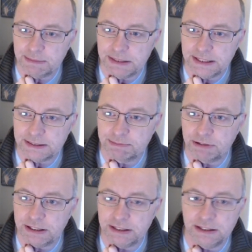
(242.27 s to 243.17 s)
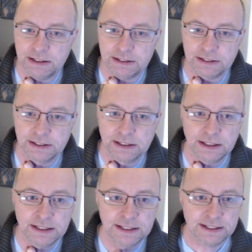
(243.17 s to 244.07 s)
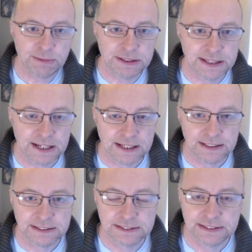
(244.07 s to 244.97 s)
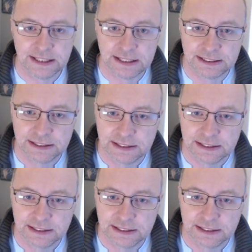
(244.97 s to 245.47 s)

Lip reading: I mean, that's pretty good. I'm going to go with that instead.